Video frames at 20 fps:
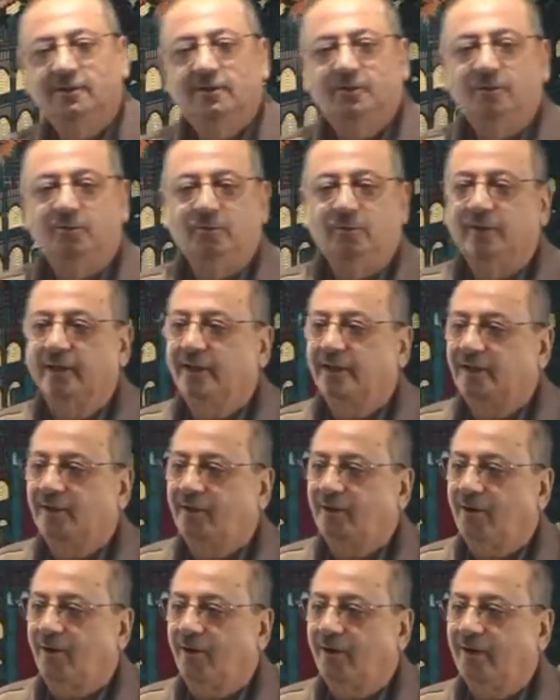we
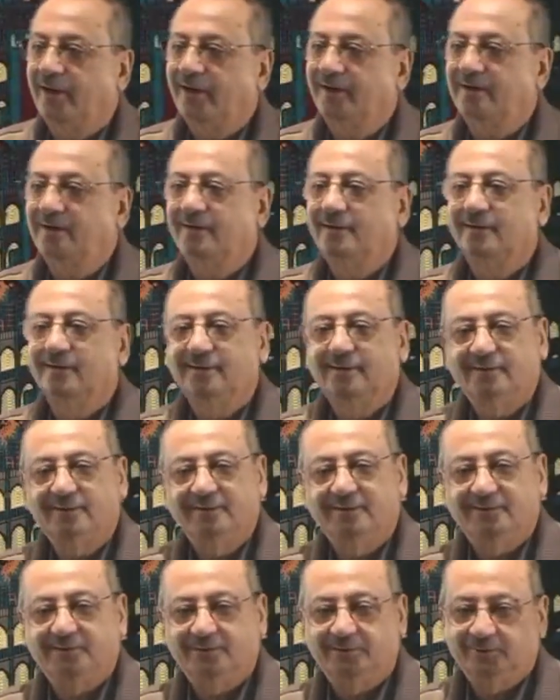call it
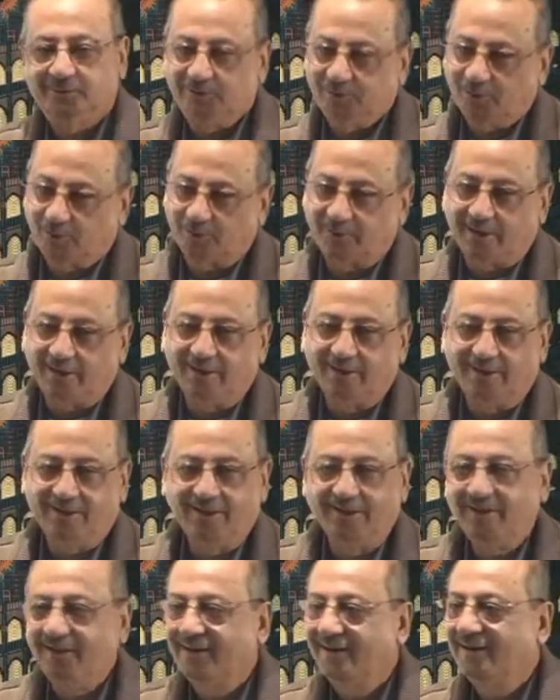jokingly,
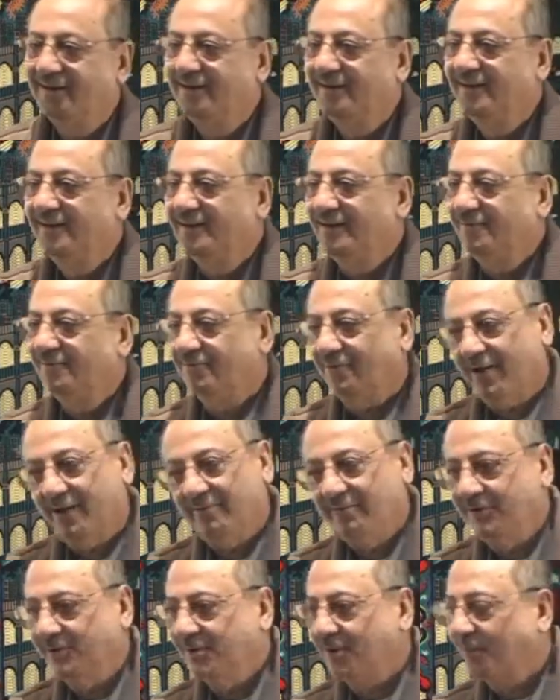5
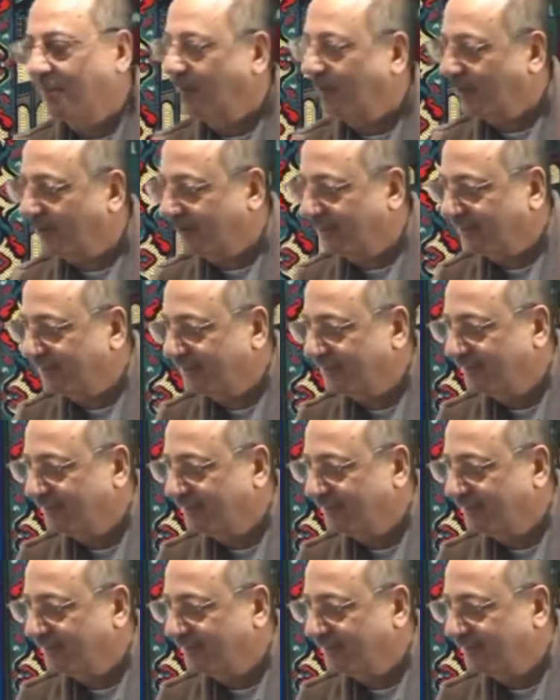in your pocket.